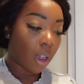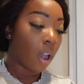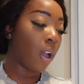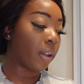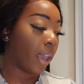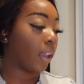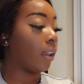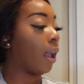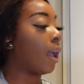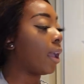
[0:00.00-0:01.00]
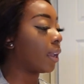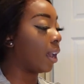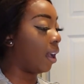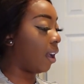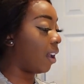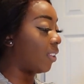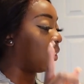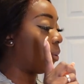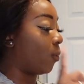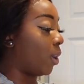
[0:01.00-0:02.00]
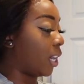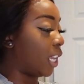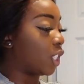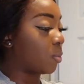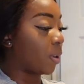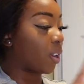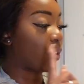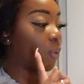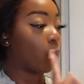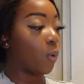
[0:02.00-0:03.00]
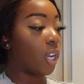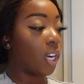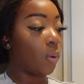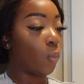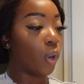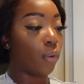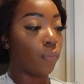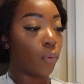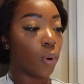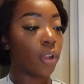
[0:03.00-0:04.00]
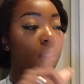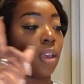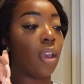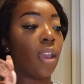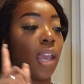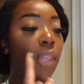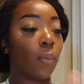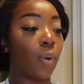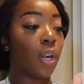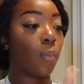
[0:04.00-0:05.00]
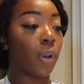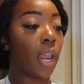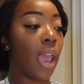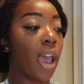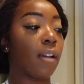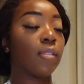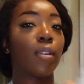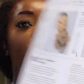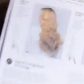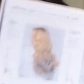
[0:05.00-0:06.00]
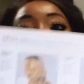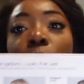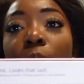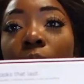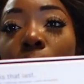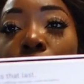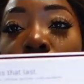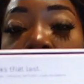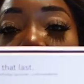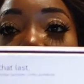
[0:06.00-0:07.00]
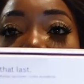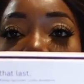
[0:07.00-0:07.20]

okay, I got the 1-inch barrel, the 1 1/4, and the 1 1/2. So I can do pretty much